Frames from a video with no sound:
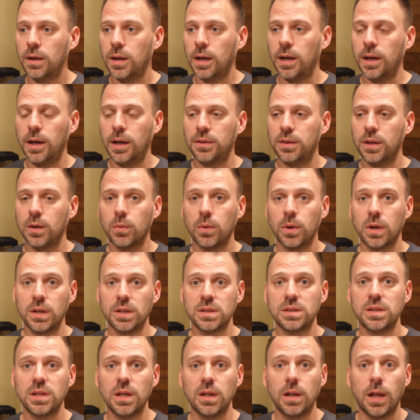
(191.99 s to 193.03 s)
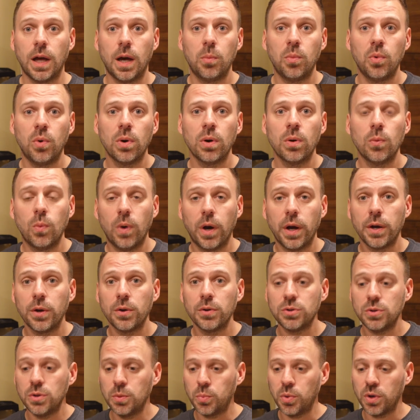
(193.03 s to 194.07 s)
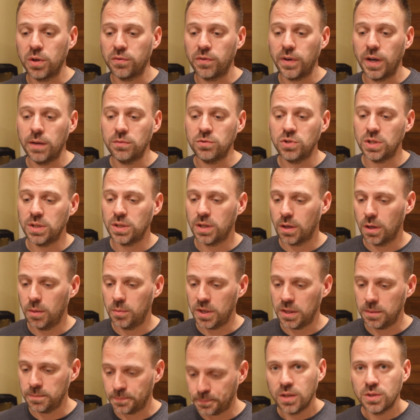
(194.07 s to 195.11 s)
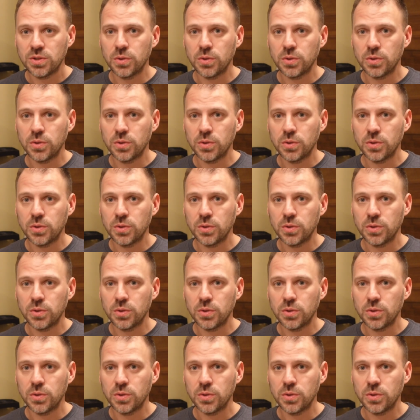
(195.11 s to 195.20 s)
I think we're going to see a lot more wired 2.5G coming.